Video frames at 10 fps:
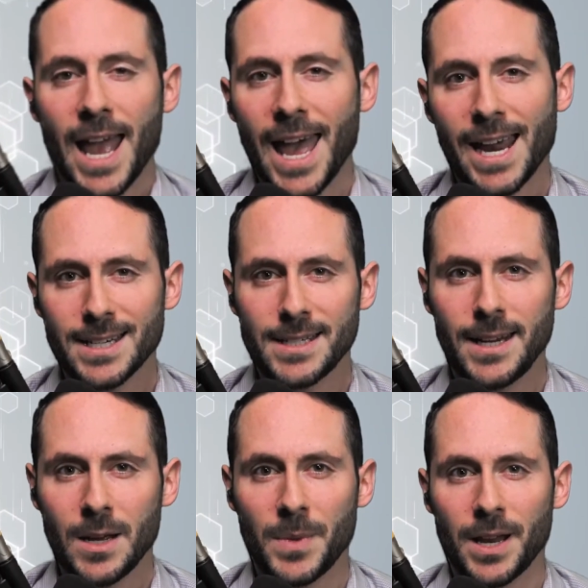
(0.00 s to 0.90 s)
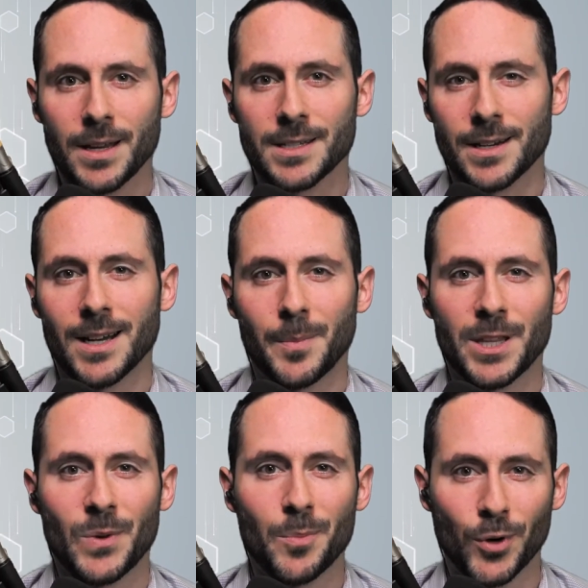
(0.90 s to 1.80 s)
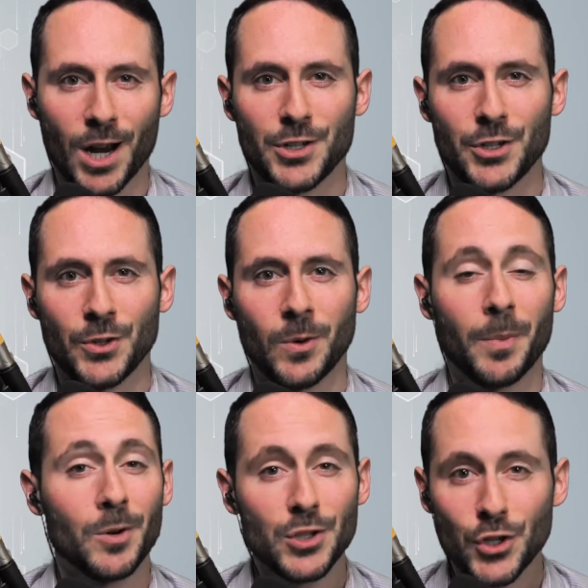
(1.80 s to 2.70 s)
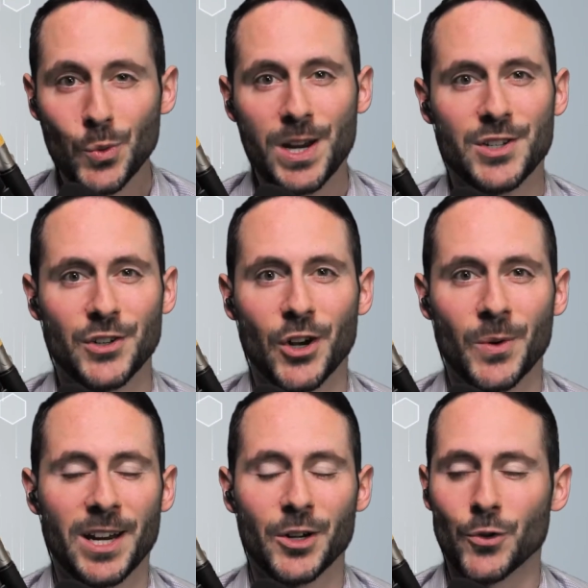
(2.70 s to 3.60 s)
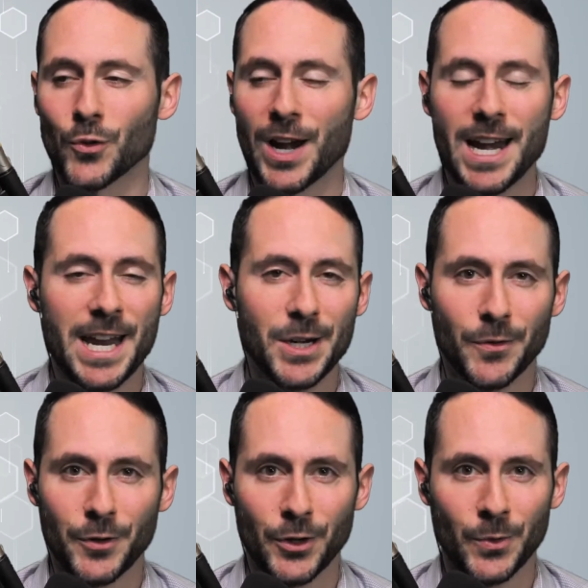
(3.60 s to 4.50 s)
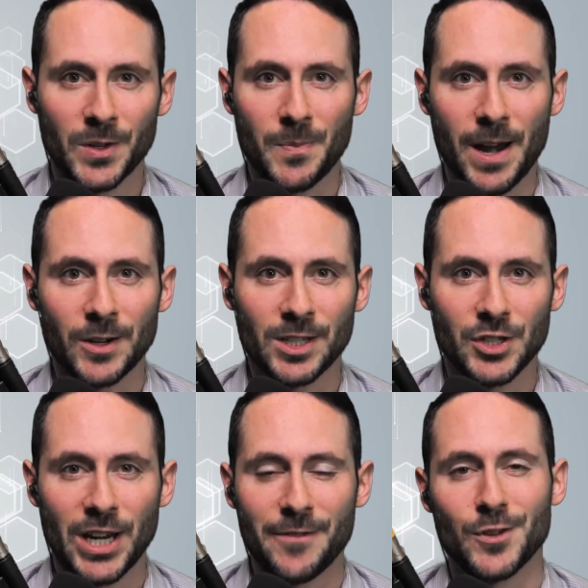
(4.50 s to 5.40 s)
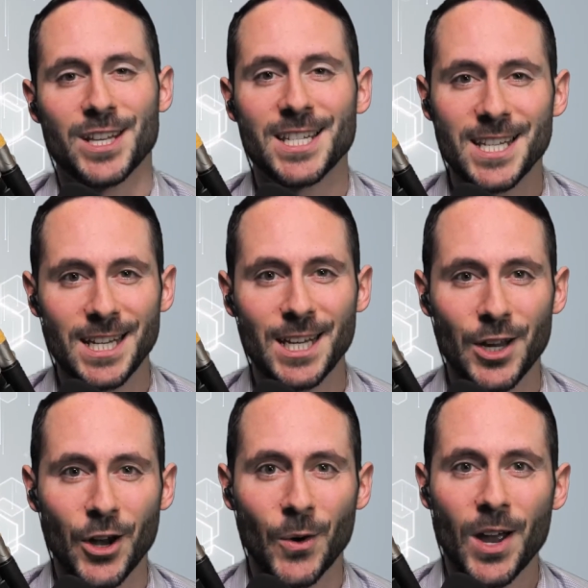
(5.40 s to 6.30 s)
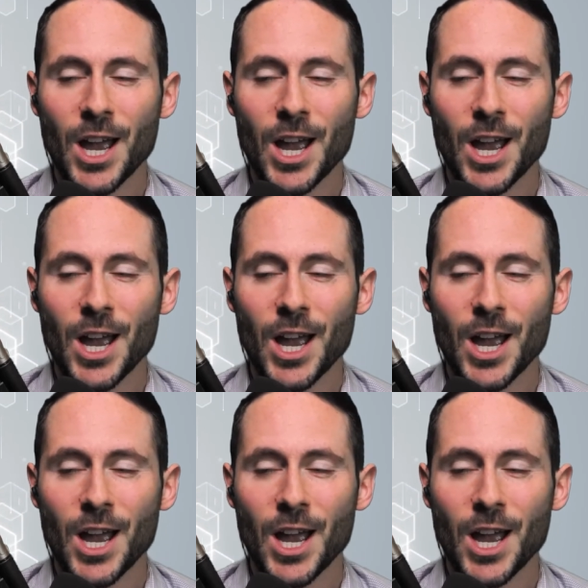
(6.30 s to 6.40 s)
XTM Inc. is a company that we brought to you about 2 weeks ago. We had a great interview with Marilyn Schaefer, the CEO.